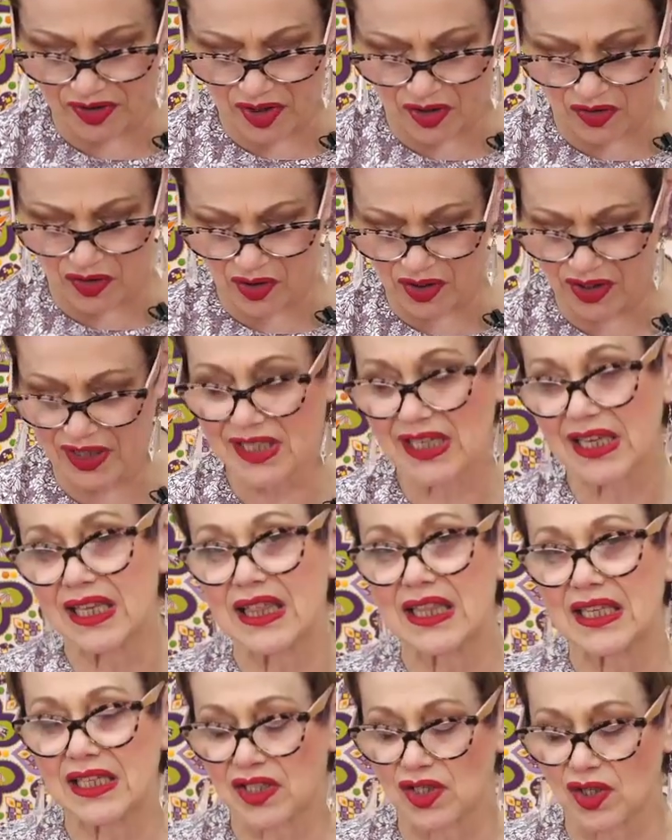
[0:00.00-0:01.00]
So you can see
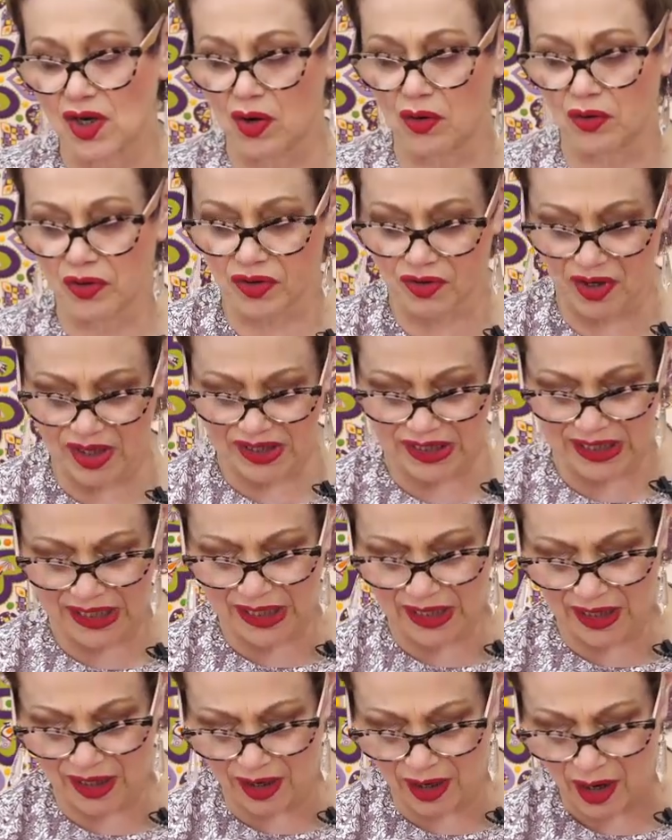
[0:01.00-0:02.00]
this gold thread
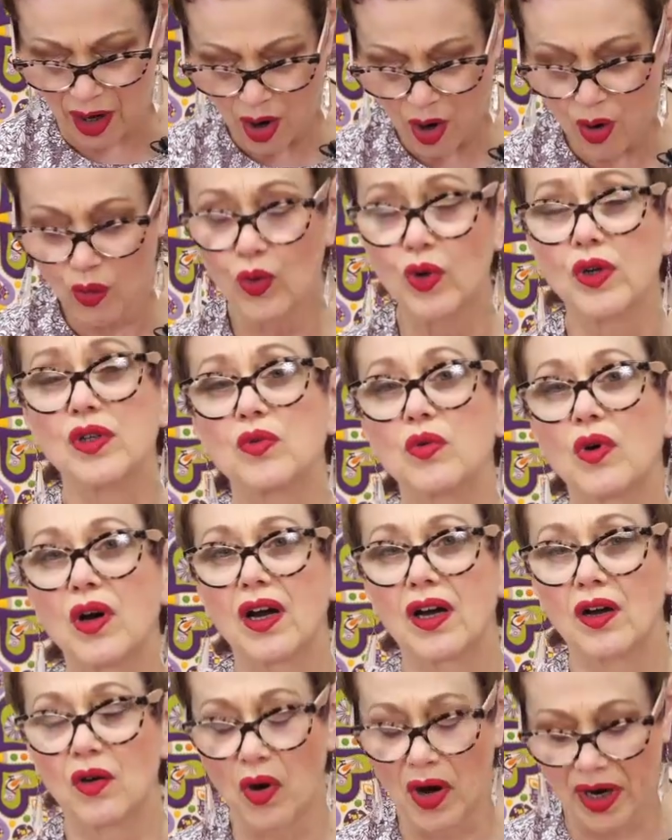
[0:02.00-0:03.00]
here would
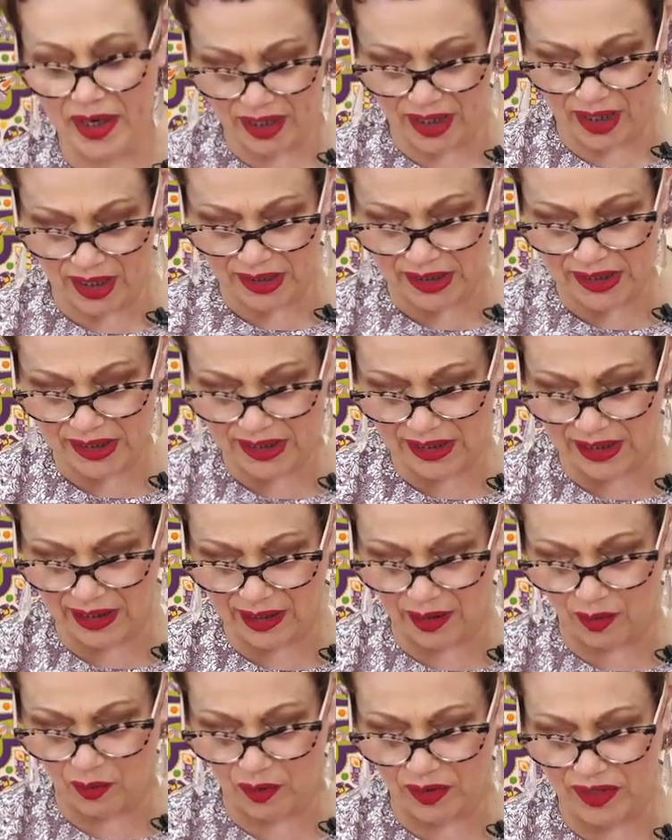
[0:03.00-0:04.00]
work quite
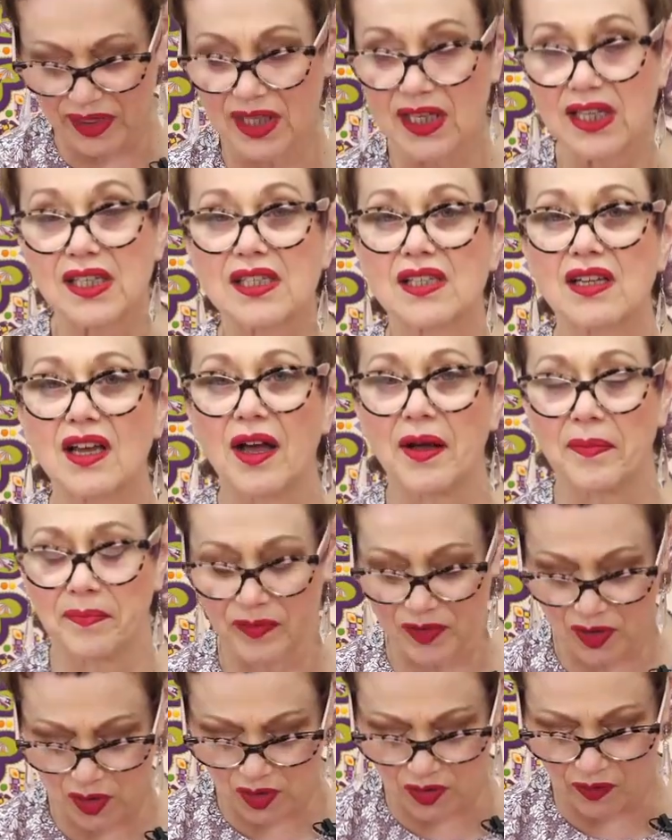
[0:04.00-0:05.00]
nicely with this
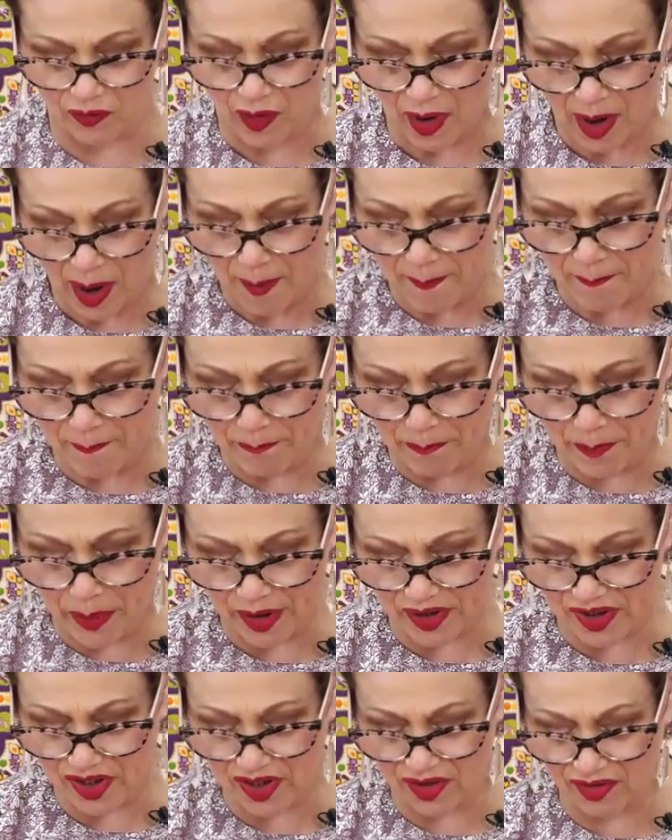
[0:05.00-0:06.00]
sort of
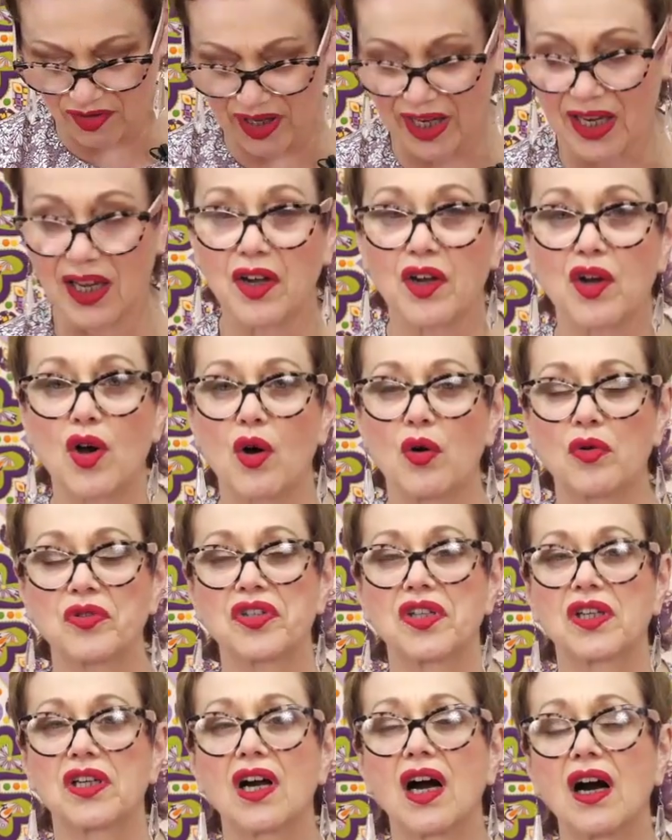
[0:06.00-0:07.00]
buttery
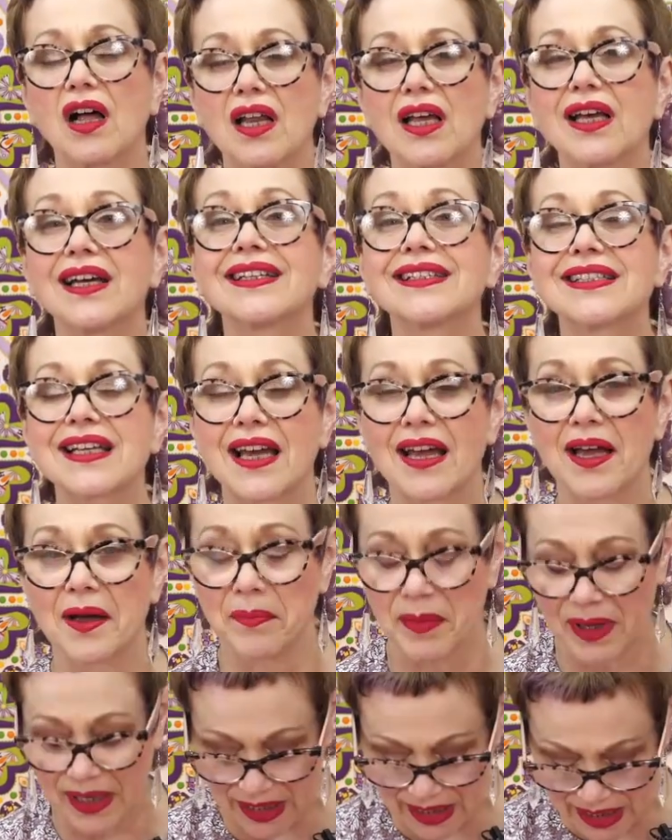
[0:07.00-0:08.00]
golden coloured
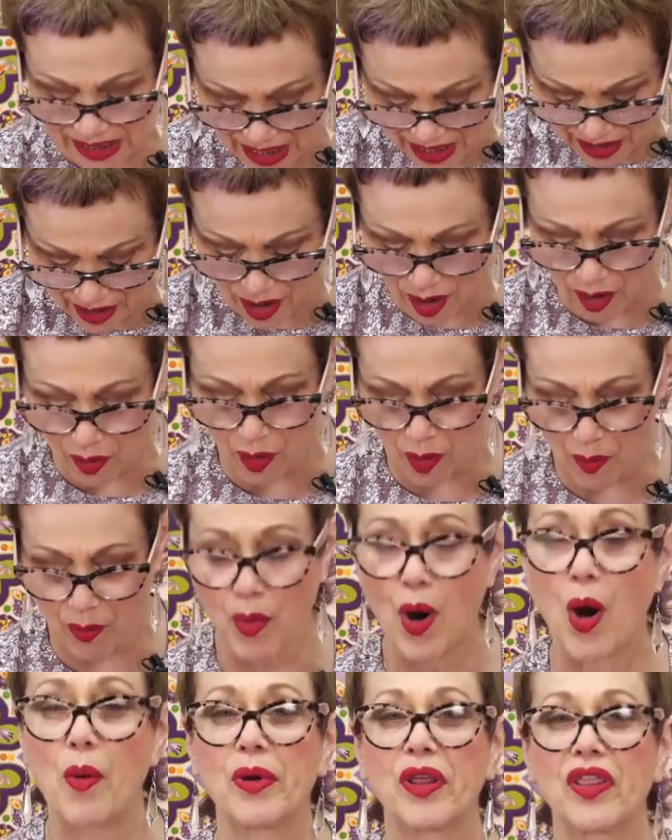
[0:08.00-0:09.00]
yellow
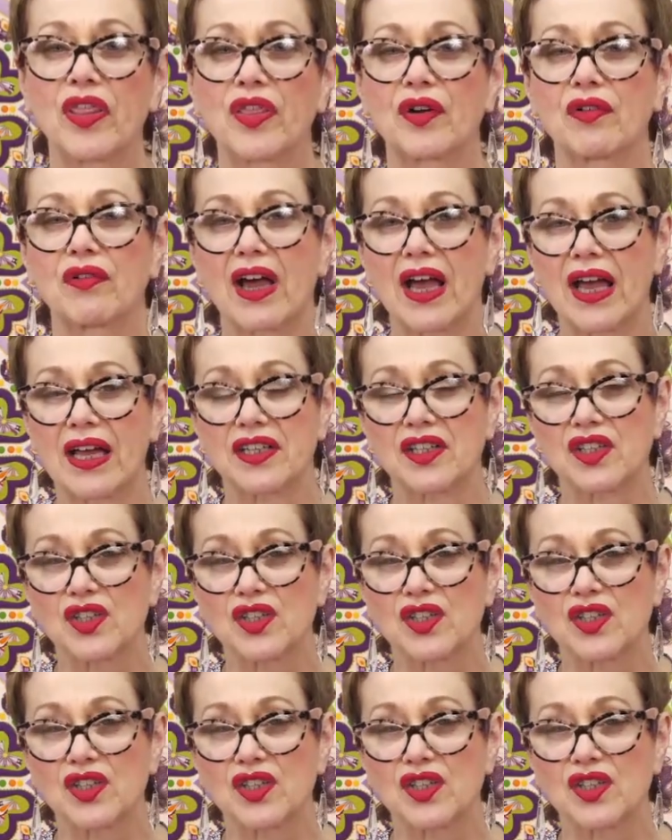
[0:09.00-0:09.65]
bobbin thread.